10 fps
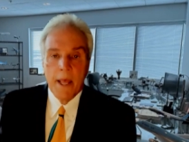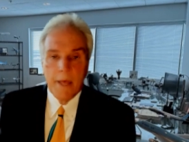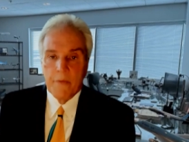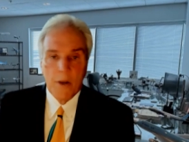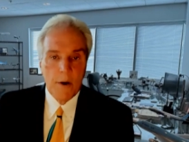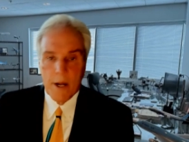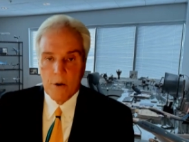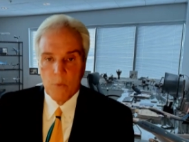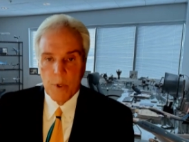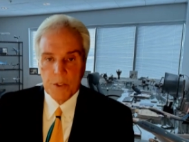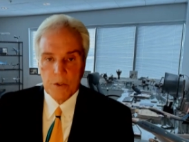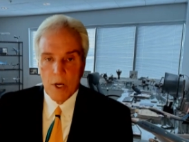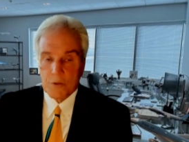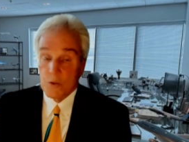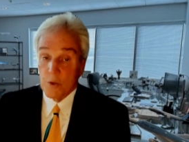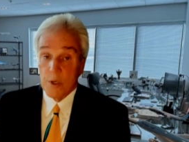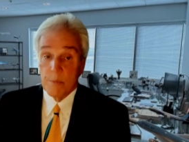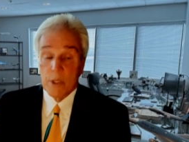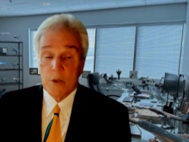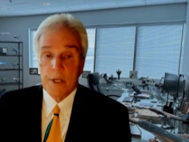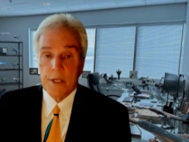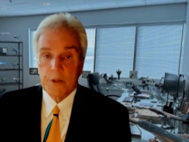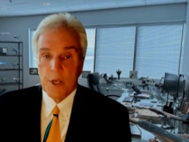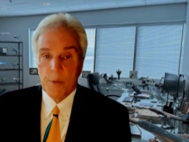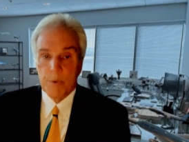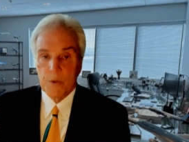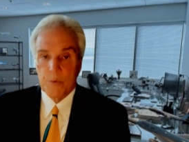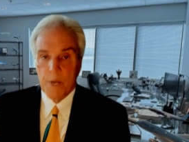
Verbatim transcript: and they're out of Wichita. So they're going to be looking at their build